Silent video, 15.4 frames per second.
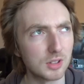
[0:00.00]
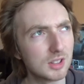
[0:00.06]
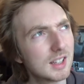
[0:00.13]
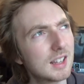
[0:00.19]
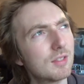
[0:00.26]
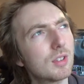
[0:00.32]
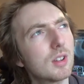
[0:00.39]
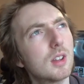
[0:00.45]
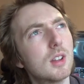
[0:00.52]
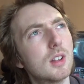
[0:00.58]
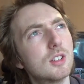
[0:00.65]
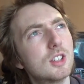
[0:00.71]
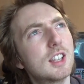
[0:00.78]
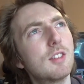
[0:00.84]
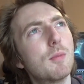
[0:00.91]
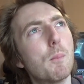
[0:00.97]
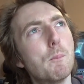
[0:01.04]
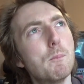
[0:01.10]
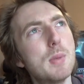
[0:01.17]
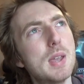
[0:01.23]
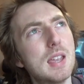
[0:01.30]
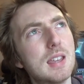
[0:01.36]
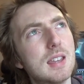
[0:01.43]
to give, to give
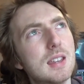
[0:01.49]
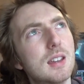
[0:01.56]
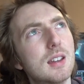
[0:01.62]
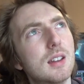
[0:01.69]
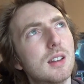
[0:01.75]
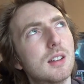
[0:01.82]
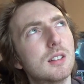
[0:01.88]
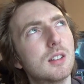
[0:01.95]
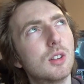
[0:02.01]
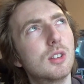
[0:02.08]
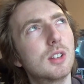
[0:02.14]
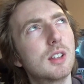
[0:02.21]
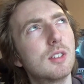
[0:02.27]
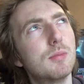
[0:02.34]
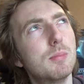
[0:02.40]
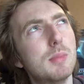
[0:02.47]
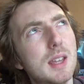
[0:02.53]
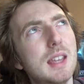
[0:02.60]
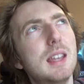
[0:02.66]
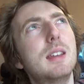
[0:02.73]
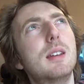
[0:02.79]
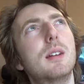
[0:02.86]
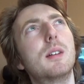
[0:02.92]
me to give
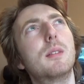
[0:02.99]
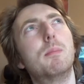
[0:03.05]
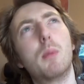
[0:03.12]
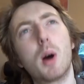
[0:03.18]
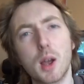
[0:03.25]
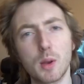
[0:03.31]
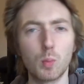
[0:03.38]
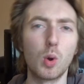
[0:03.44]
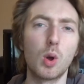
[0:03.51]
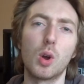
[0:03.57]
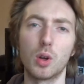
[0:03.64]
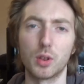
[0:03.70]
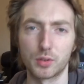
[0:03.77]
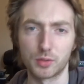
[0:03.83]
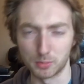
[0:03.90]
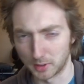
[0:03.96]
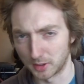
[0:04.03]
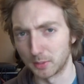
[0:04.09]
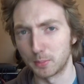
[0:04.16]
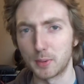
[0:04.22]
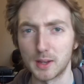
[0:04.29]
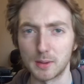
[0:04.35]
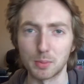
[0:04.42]
me my worth from other
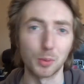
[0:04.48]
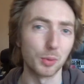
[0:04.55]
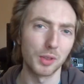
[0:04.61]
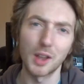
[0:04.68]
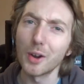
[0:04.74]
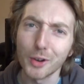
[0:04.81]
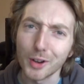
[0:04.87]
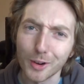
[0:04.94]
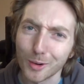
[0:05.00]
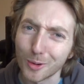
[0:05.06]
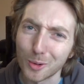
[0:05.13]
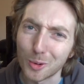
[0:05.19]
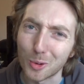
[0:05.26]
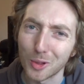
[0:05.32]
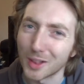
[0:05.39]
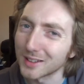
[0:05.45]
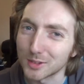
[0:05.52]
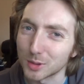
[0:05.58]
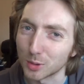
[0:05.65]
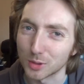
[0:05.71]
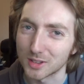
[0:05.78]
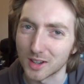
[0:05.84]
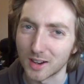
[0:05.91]
people. Very you that
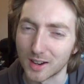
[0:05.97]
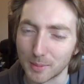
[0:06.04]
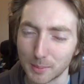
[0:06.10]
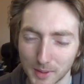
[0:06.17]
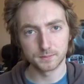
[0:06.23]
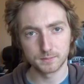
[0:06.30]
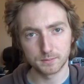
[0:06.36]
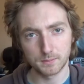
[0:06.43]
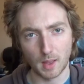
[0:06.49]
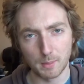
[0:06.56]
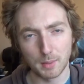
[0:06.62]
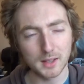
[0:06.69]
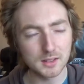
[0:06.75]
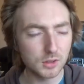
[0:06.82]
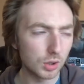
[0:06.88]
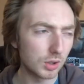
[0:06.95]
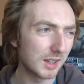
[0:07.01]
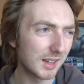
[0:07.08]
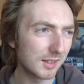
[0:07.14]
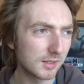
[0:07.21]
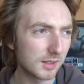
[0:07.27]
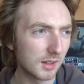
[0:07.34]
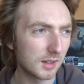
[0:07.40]
took time. But that's good, it
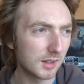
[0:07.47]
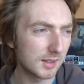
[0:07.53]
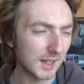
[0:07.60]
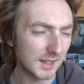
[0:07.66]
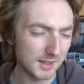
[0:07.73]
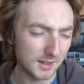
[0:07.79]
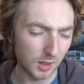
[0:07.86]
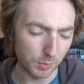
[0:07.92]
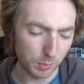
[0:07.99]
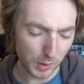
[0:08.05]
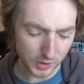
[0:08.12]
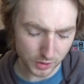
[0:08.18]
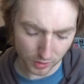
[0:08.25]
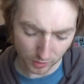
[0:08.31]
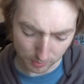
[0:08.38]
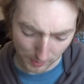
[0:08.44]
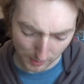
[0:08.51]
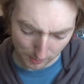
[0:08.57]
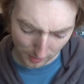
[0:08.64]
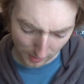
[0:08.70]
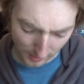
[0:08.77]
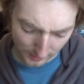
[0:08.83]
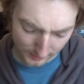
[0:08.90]
gives a. it takes a lot of pressure off my
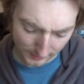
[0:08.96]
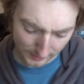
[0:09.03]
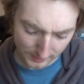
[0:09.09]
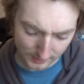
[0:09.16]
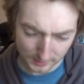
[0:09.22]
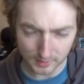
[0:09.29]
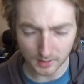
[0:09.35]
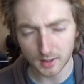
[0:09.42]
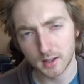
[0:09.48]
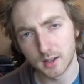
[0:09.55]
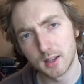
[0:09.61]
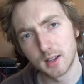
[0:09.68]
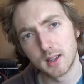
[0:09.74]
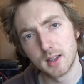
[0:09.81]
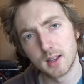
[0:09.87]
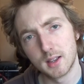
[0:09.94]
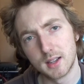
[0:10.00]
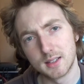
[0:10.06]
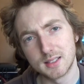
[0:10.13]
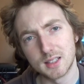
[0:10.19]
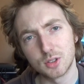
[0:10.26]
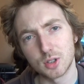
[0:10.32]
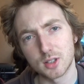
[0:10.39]
mind. It's uh,
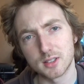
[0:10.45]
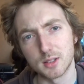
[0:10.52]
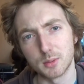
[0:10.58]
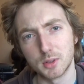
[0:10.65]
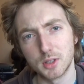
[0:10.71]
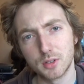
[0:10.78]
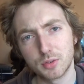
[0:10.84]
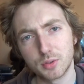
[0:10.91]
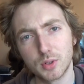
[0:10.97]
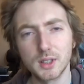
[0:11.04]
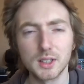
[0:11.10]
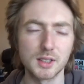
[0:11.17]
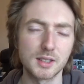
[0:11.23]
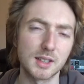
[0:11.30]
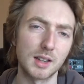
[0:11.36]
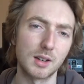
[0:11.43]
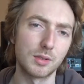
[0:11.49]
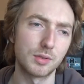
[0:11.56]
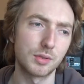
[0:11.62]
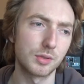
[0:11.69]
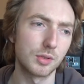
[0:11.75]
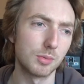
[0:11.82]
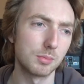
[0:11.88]
it's interesting when you free yourself
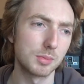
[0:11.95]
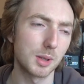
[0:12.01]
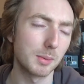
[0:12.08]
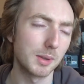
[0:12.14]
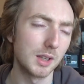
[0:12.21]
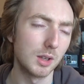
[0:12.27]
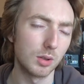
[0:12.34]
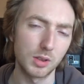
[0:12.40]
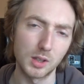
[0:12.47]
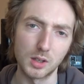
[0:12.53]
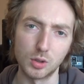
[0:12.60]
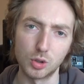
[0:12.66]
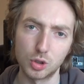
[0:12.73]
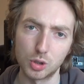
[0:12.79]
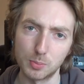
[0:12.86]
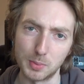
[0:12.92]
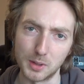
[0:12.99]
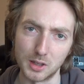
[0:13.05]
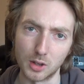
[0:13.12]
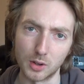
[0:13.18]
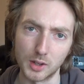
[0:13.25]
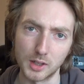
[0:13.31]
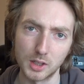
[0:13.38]
from something you think you should be
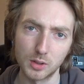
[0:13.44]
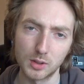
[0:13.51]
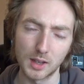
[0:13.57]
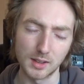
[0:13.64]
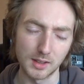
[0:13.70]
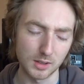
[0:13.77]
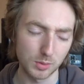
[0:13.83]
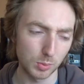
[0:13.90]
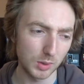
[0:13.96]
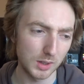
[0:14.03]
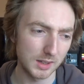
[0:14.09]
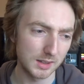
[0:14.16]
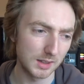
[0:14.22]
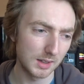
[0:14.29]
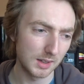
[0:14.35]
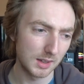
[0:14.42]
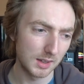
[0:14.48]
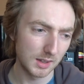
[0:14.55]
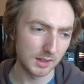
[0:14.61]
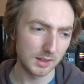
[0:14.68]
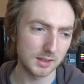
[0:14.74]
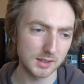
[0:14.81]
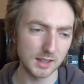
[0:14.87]
doing, you get this weird
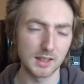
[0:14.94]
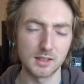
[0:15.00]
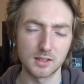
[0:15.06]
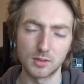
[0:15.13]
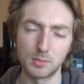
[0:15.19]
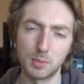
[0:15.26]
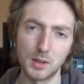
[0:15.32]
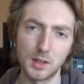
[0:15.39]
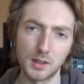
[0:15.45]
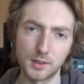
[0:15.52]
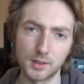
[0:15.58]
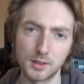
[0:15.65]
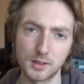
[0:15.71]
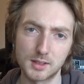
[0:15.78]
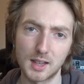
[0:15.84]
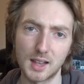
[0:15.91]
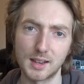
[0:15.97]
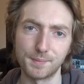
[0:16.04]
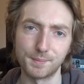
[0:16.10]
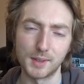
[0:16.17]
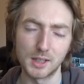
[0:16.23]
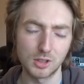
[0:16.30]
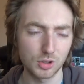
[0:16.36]
sense of being
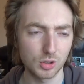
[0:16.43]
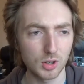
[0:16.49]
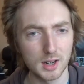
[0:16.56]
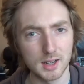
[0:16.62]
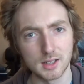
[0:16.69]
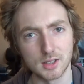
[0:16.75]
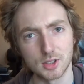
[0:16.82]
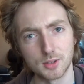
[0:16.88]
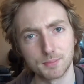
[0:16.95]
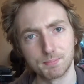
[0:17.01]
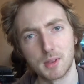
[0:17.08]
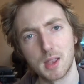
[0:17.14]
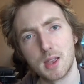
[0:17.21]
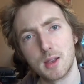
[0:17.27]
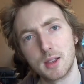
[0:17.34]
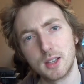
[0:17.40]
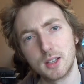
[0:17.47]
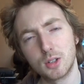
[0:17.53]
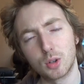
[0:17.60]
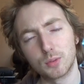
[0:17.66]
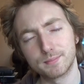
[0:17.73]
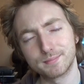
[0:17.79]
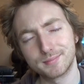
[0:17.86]
content. It's strange. You're
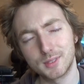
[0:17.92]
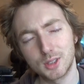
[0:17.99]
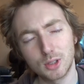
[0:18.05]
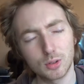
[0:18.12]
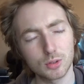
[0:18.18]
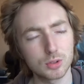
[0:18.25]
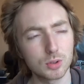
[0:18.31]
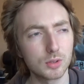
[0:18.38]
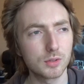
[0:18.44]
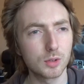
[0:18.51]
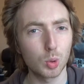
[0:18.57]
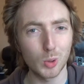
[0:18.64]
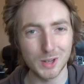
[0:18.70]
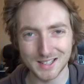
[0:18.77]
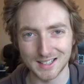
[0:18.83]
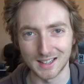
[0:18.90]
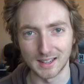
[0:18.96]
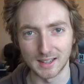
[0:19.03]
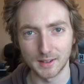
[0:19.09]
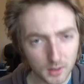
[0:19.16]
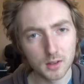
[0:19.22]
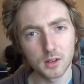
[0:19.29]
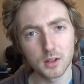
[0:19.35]
not you're not sort of
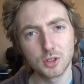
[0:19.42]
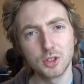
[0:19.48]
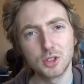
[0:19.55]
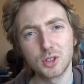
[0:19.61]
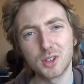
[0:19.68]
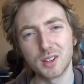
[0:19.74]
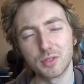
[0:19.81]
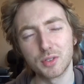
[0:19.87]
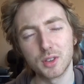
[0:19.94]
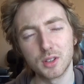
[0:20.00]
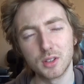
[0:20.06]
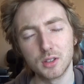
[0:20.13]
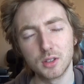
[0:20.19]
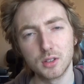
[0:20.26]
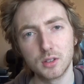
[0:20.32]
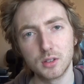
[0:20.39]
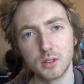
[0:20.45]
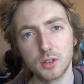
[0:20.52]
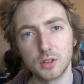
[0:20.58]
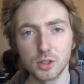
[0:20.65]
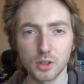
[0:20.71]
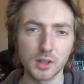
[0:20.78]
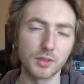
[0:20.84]
quitting because you're doing it for the
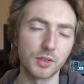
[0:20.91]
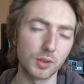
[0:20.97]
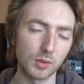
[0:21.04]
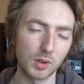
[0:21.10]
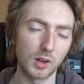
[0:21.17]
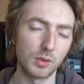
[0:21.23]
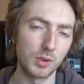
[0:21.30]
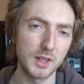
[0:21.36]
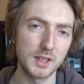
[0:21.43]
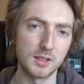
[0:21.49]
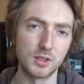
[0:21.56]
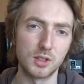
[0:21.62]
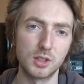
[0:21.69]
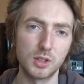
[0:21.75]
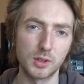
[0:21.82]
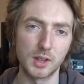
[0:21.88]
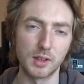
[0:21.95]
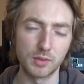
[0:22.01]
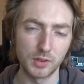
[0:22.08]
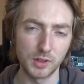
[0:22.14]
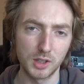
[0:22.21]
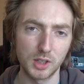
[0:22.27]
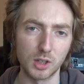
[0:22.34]
you're doing it for the right reasons. You're doing it
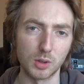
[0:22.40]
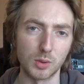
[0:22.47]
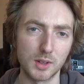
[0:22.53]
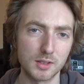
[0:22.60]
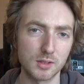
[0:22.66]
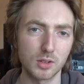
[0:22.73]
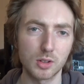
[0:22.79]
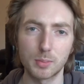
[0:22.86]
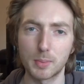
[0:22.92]
for you. It's not